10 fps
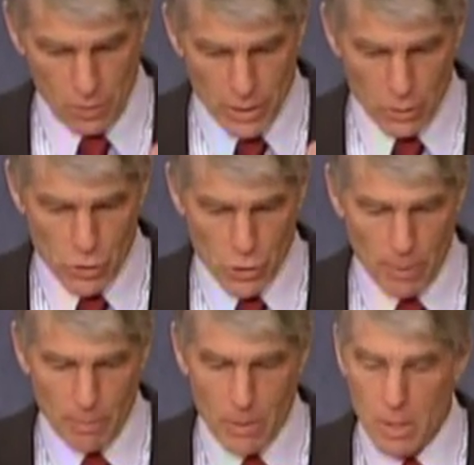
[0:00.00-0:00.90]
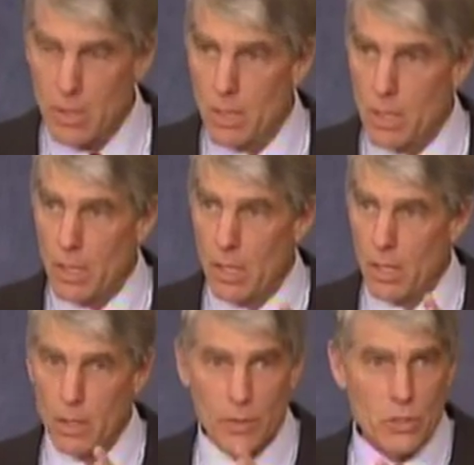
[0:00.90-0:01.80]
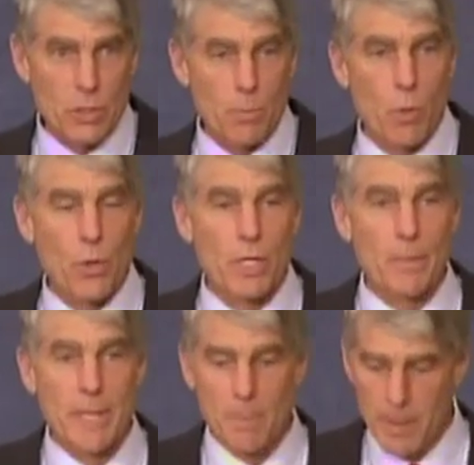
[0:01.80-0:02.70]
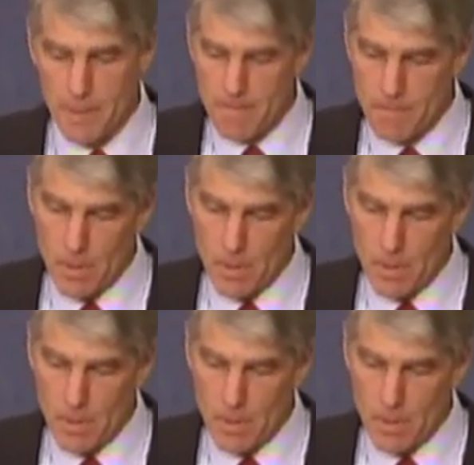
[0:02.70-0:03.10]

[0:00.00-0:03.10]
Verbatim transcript: leadership uh, on this important amendment